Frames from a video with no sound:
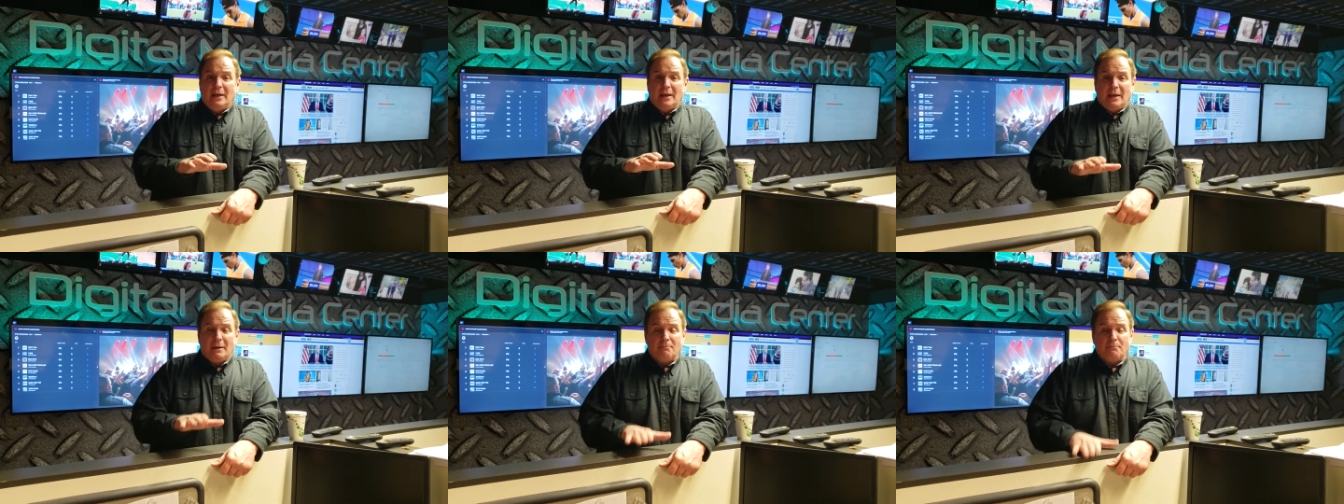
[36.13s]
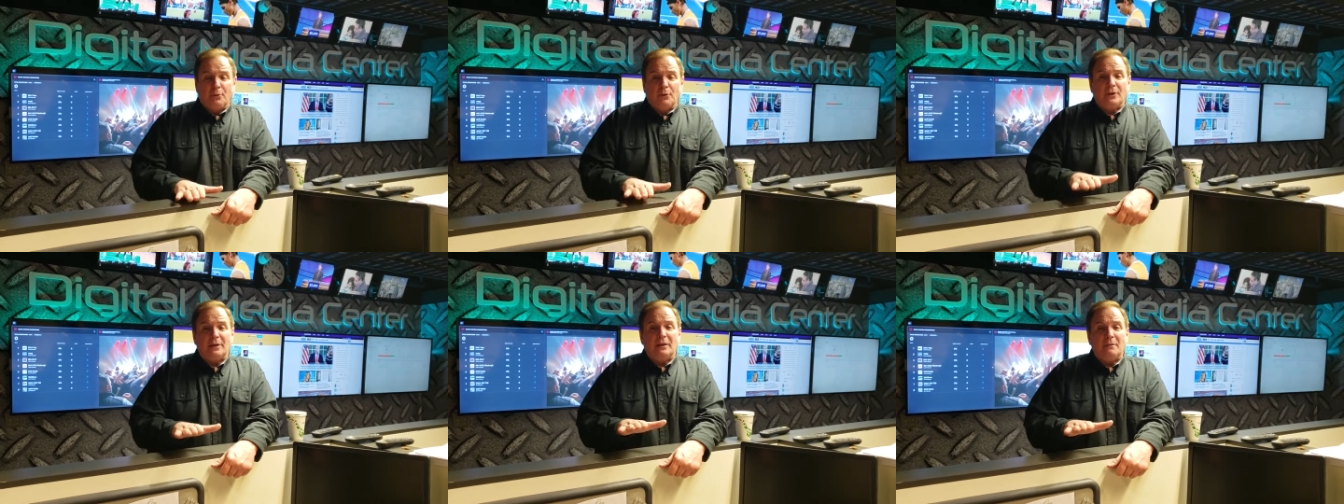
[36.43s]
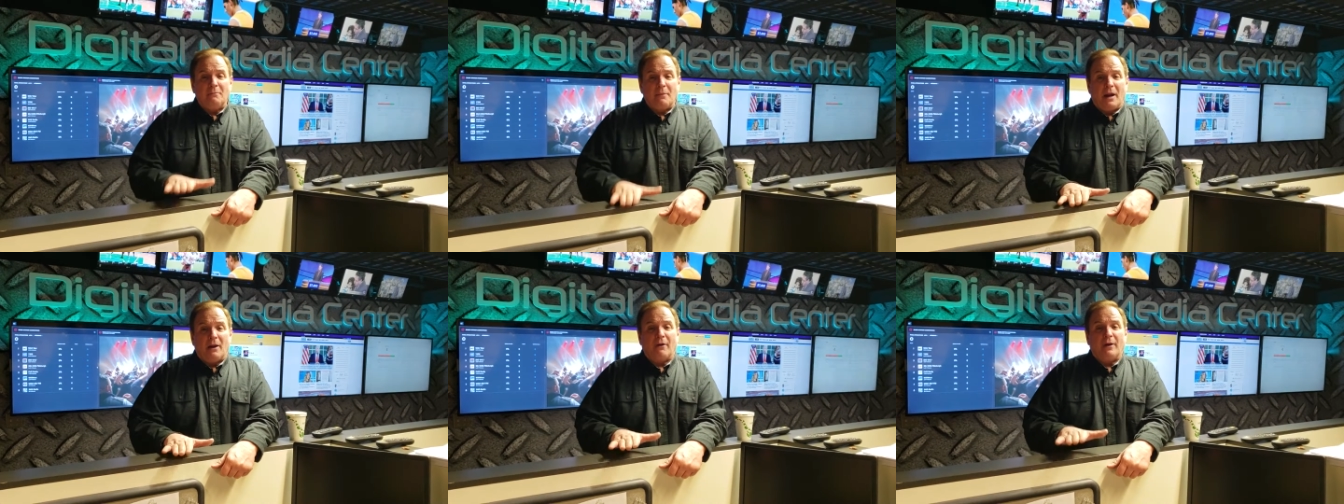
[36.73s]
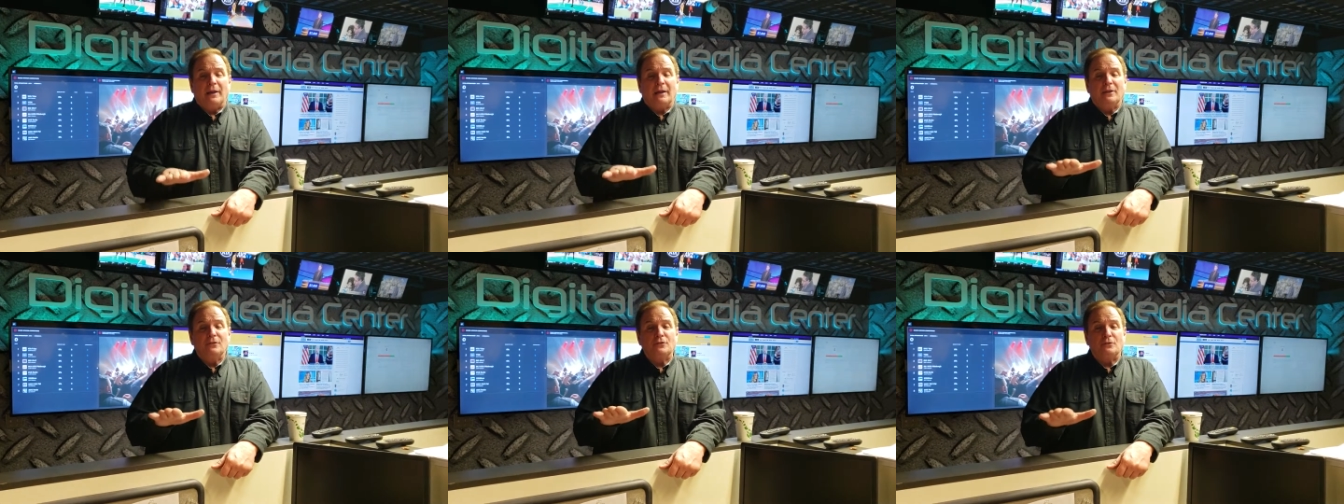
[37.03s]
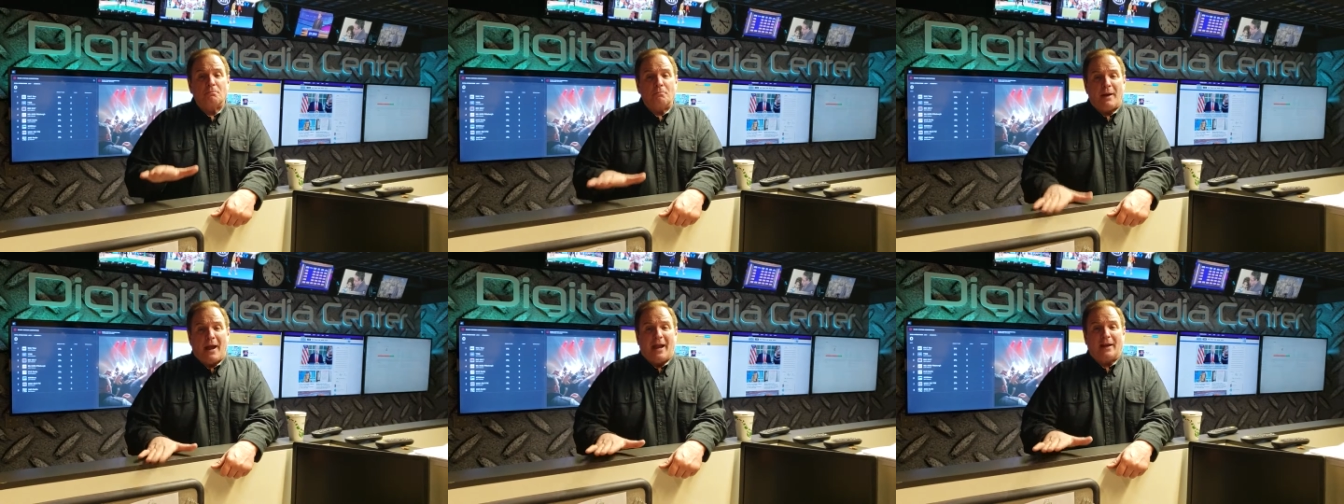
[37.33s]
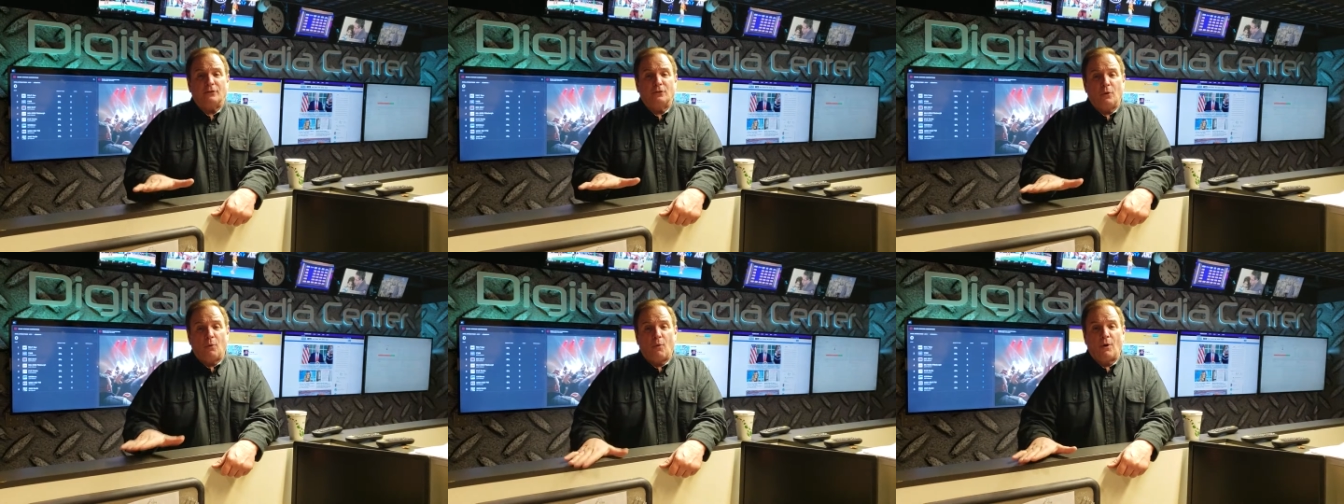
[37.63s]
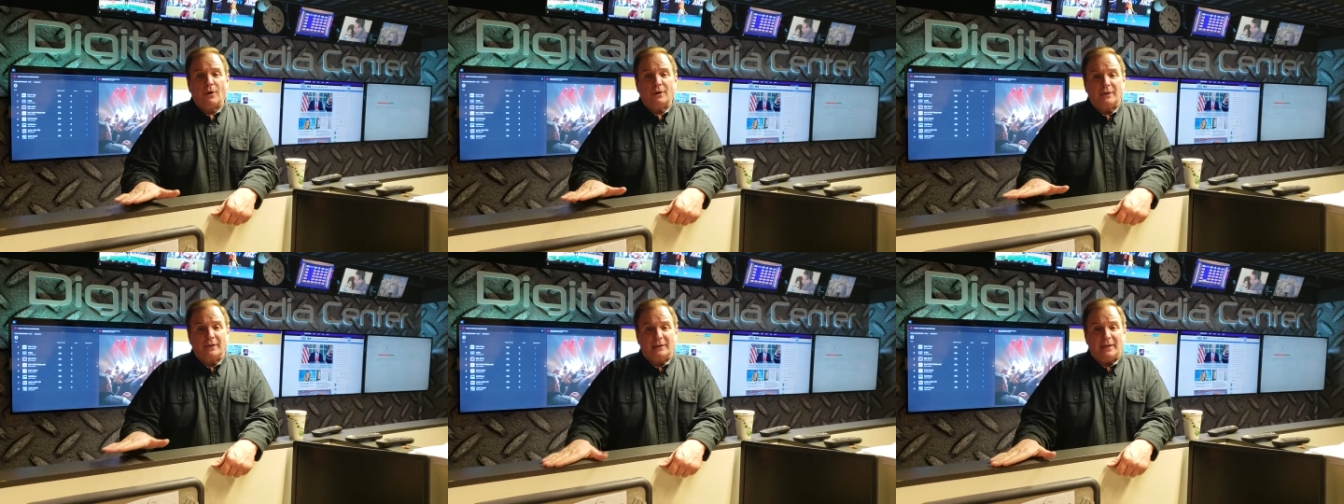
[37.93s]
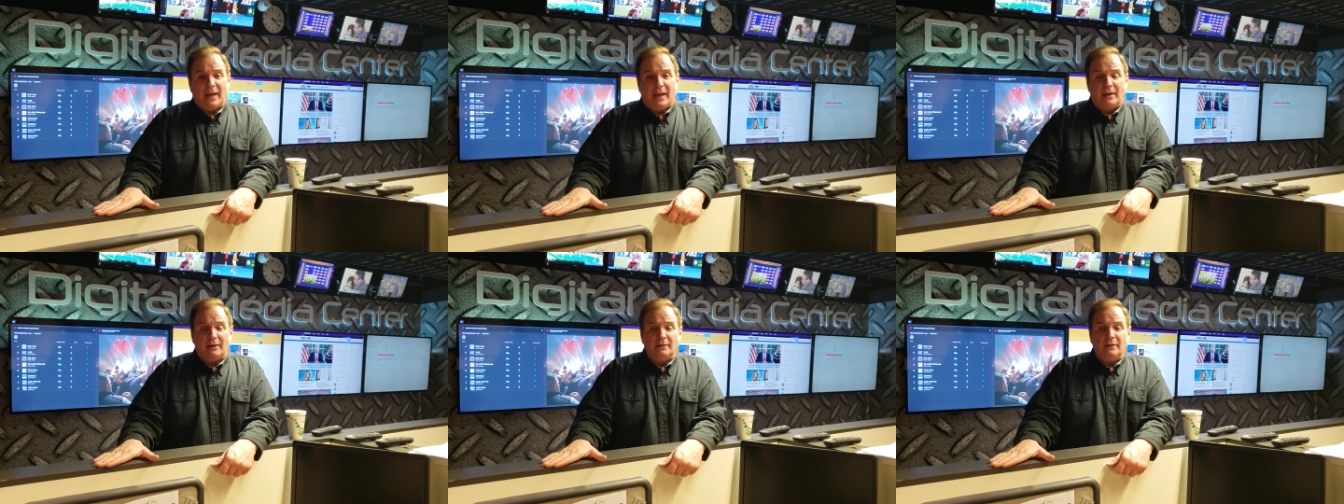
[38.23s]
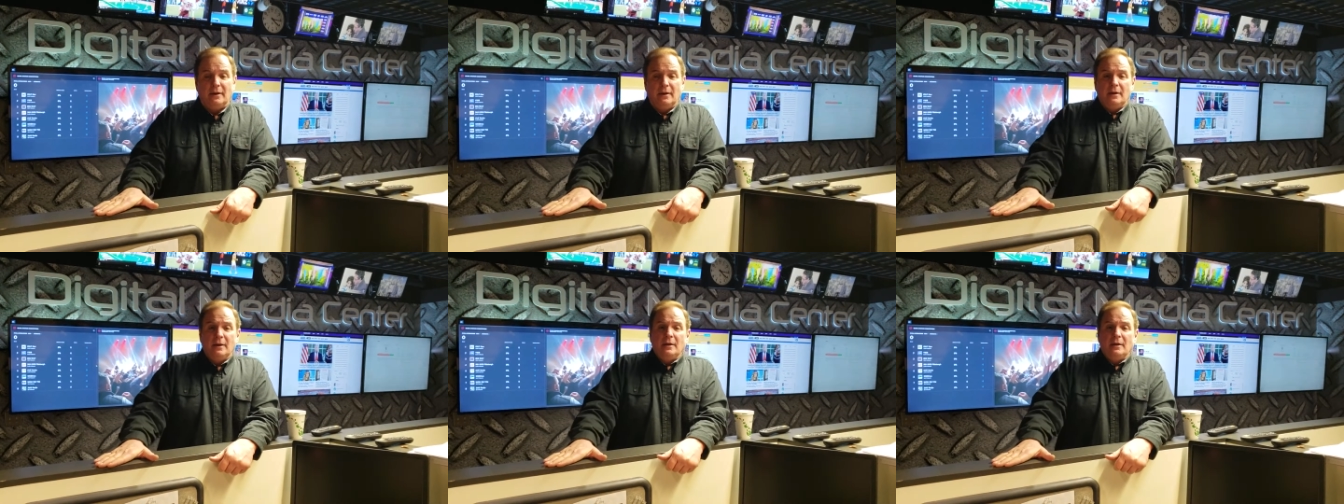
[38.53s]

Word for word: and putting Americans back to work again.